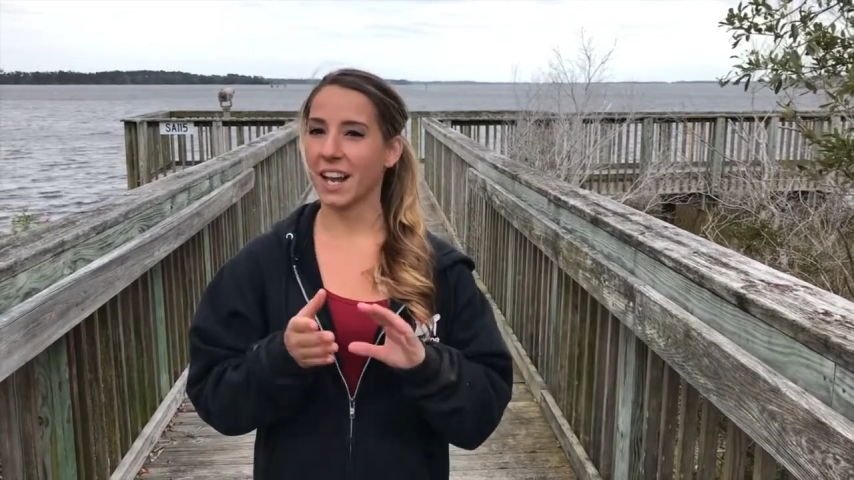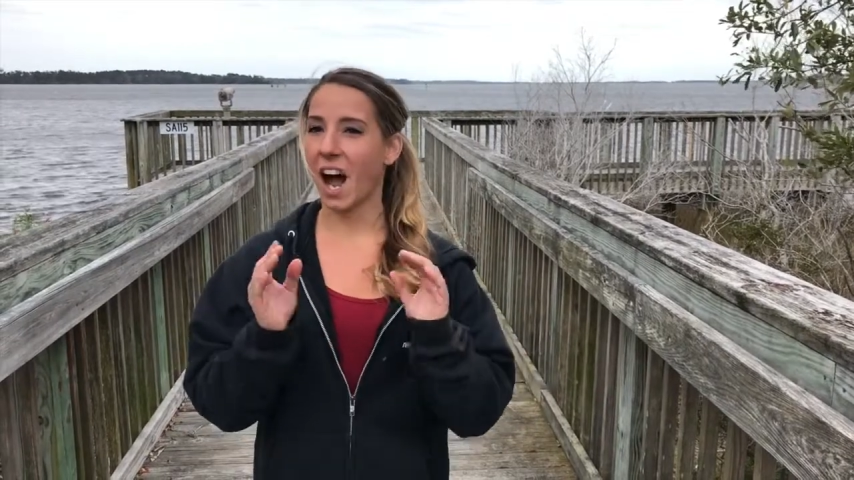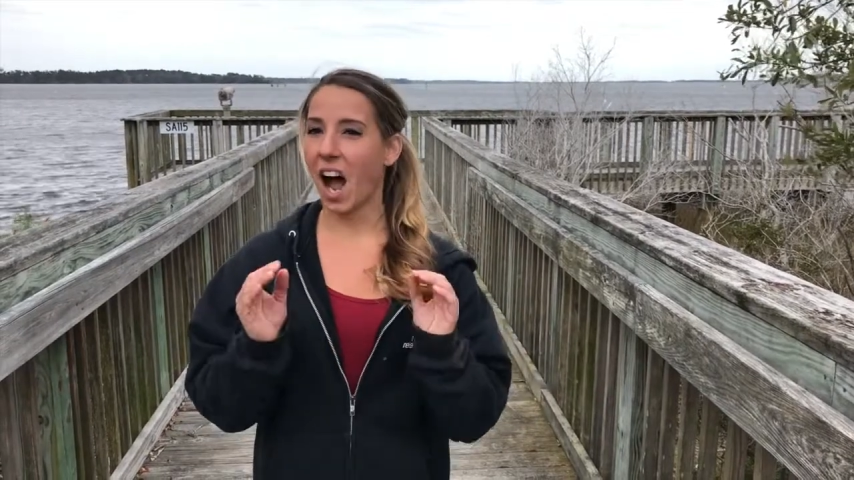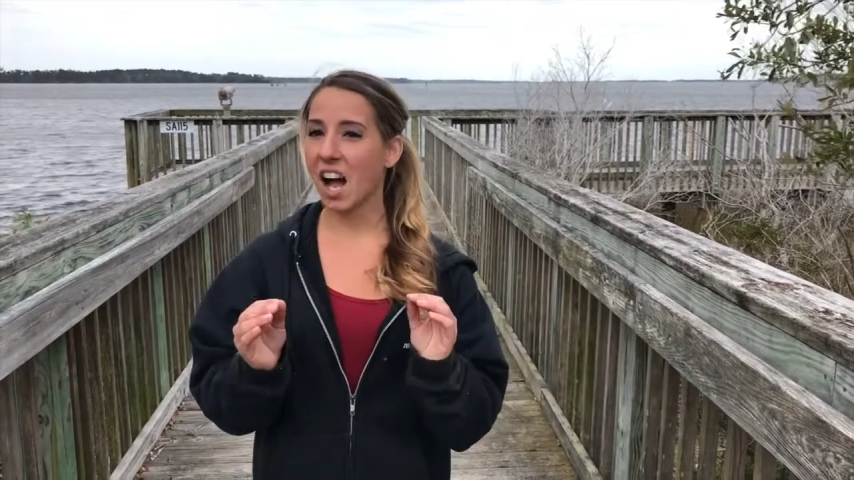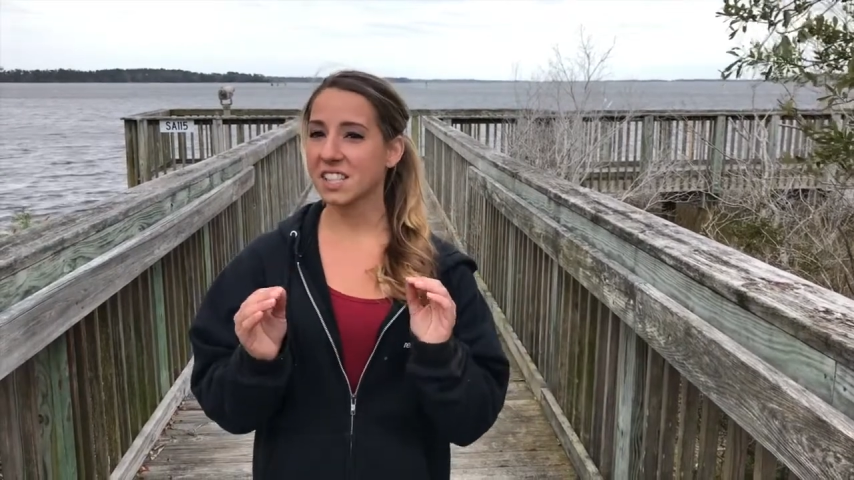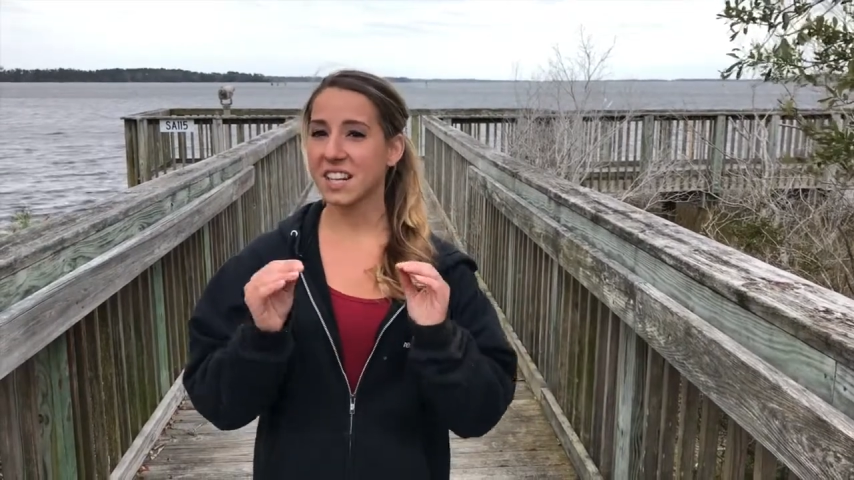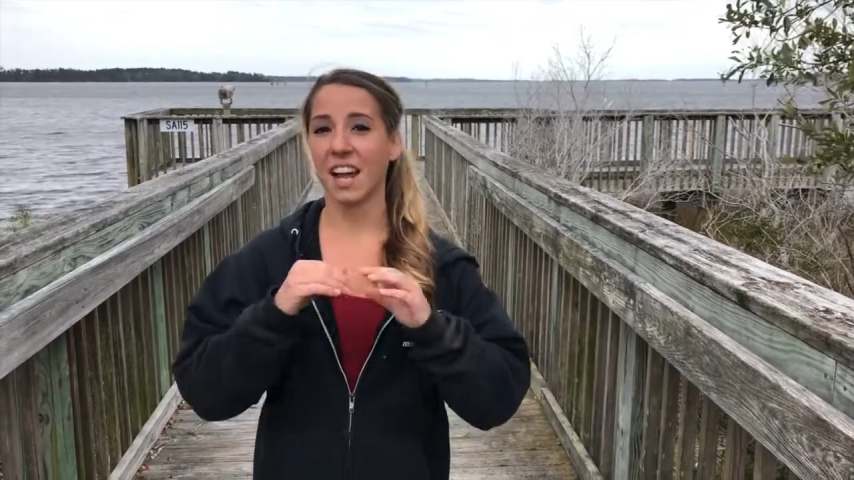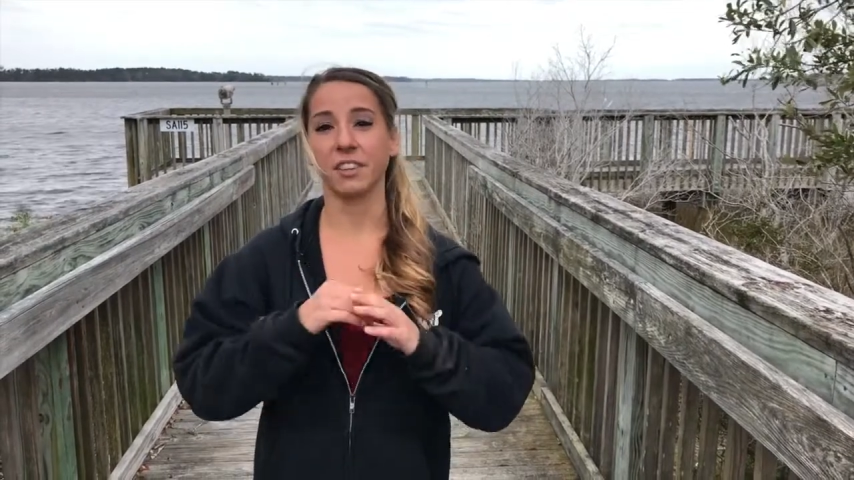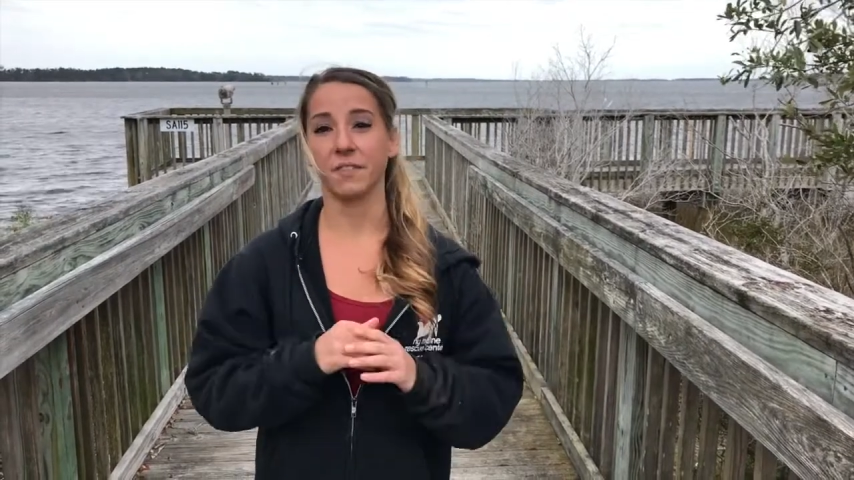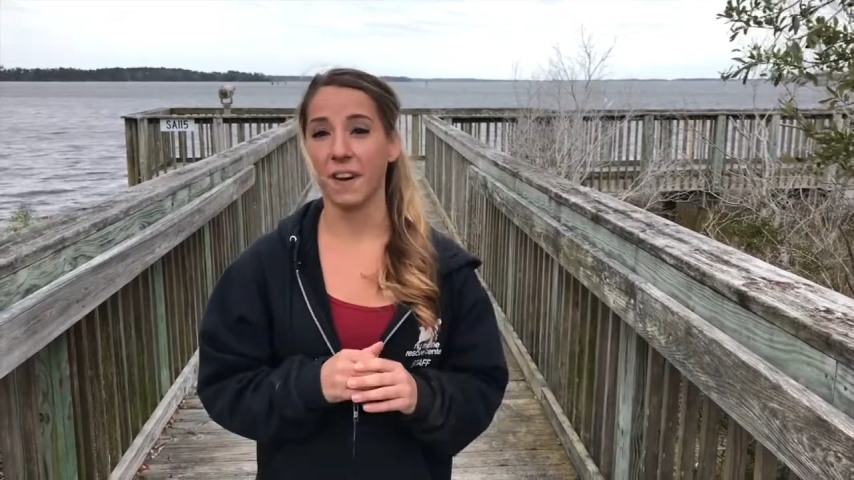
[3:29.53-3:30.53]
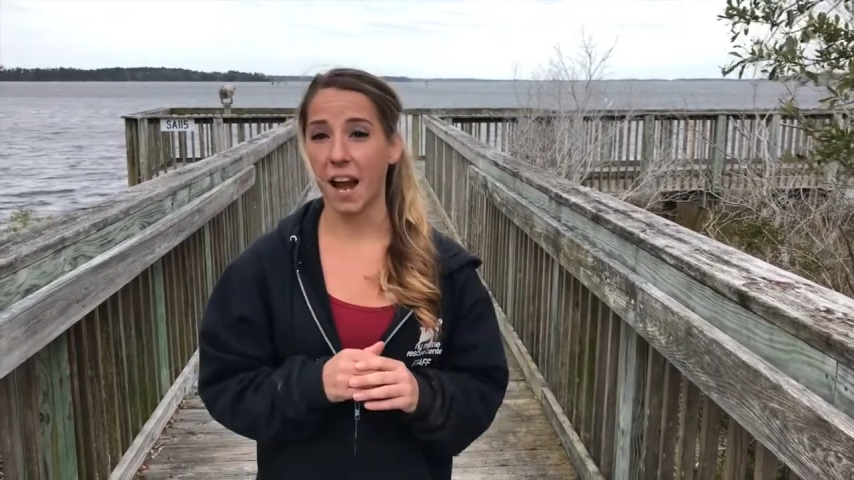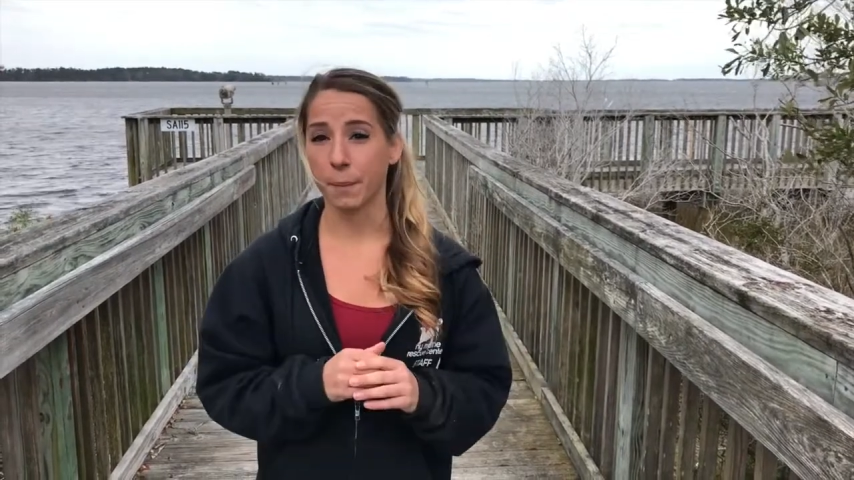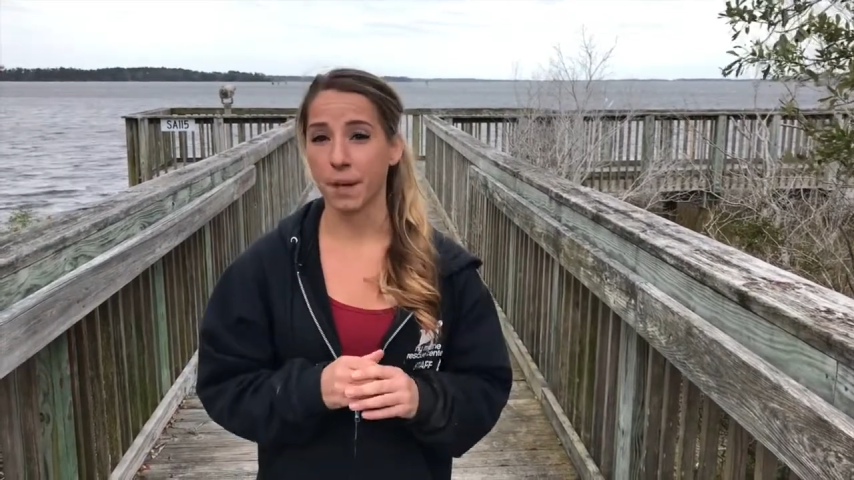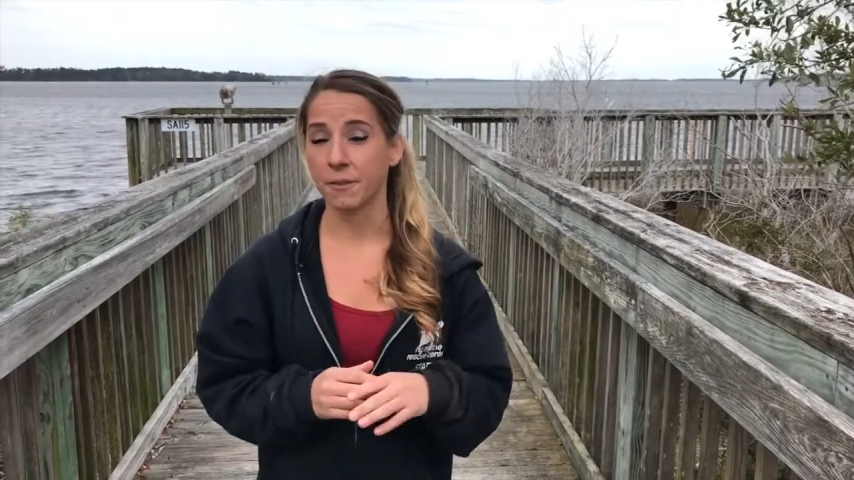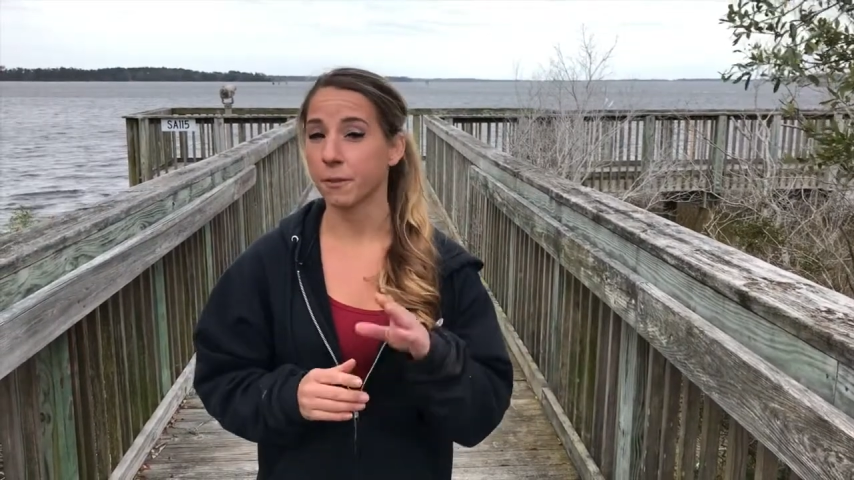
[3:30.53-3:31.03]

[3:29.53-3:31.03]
a hostile environment